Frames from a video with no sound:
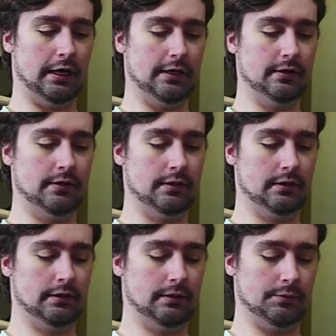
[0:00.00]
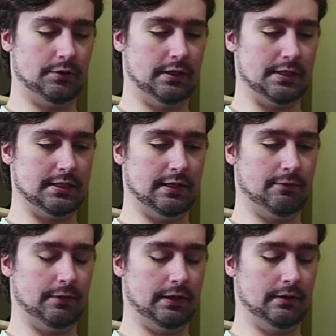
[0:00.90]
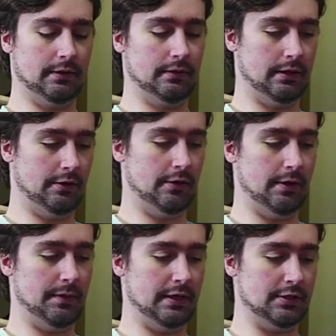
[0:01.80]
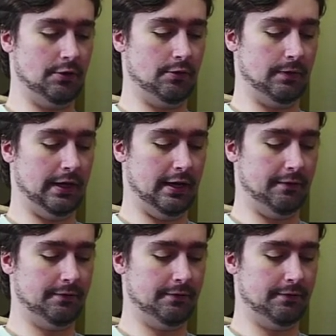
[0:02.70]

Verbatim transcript: I'm trying to see if we I don't know how many total we have.